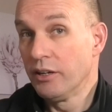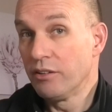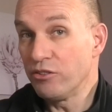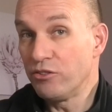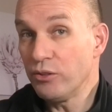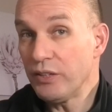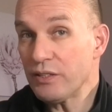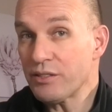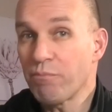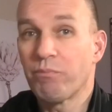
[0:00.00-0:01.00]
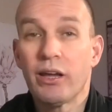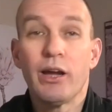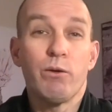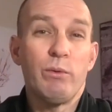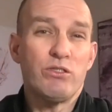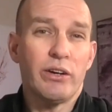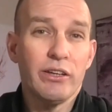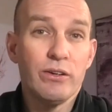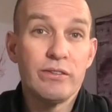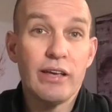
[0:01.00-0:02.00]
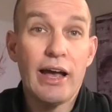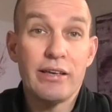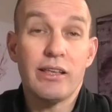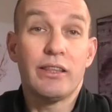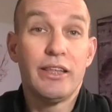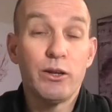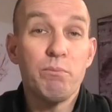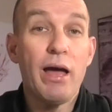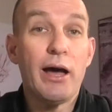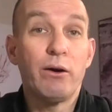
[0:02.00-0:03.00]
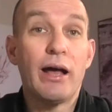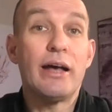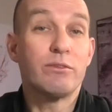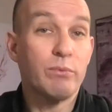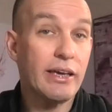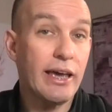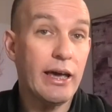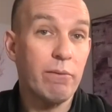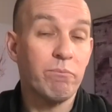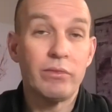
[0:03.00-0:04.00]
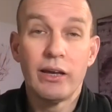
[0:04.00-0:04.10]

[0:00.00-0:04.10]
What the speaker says: To do this, we try to use as little power as we can,